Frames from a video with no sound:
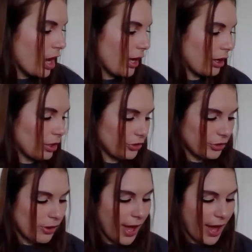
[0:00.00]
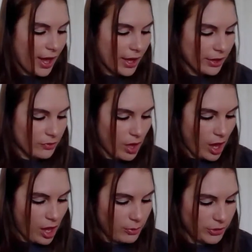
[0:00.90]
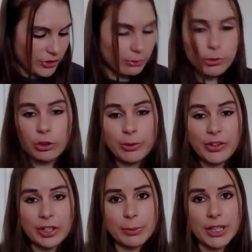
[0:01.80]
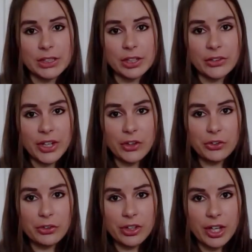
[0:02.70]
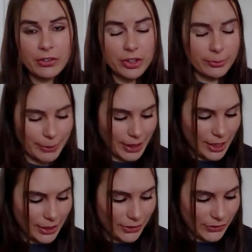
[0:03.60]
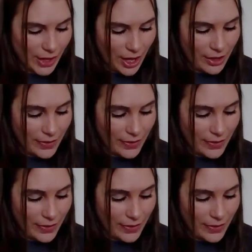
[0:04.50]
I also have, since I'm going to be staying in my in-laws' house to recover, because